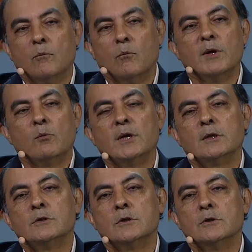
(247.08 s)
We
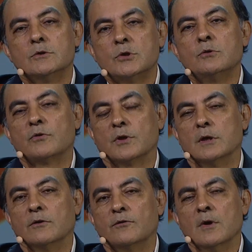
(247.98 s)
did two
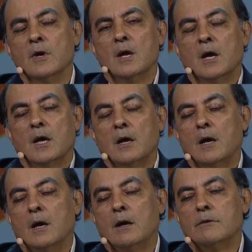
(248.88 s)
things.
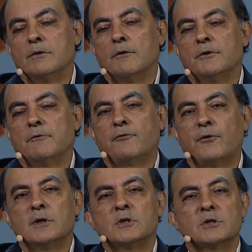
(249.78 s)
The
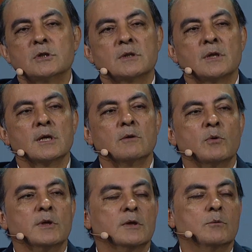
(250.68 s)
first thing
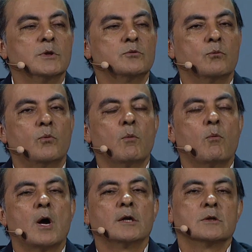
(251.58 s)
we did was we
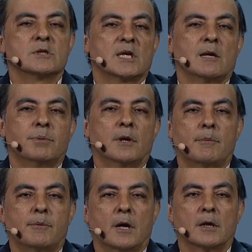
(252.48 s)
wanted to sample
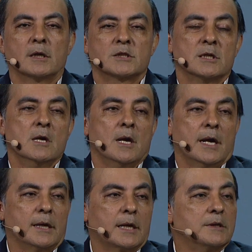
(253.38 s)
our products.
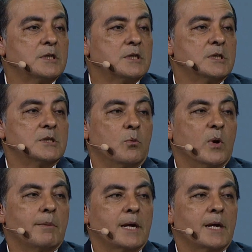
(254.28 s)
And again, this is
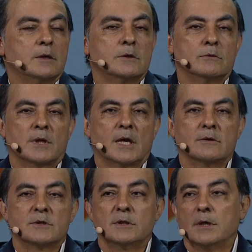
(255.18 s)
way back in
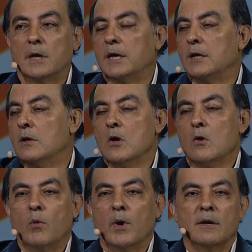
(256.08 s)
2009
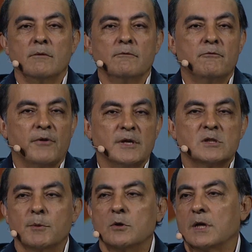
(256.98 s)
when
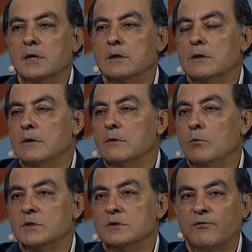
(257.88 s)
Facebook
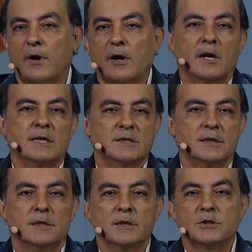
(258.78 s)
was far less
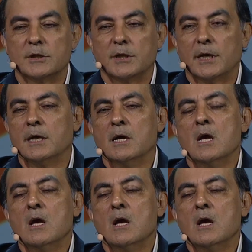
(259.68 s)
than it is today.